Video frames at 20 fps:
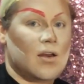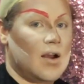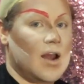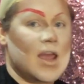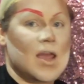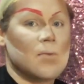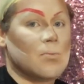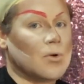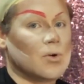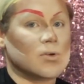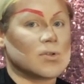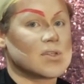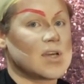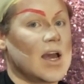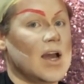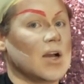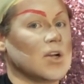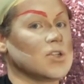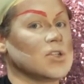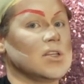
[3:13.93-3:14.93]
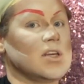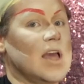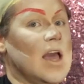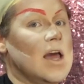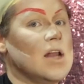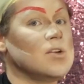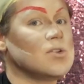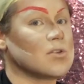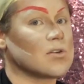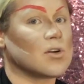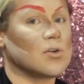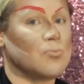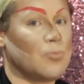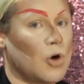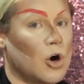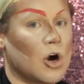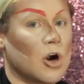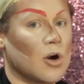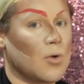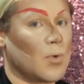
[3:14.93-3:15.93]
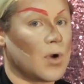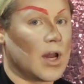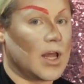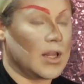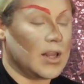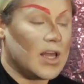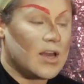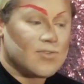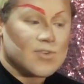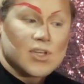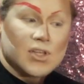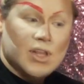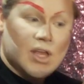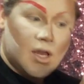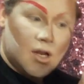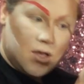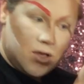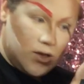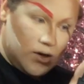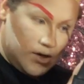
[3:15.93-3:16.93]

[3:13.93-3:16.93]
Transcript: able to actually enter a bar when I left Atlanta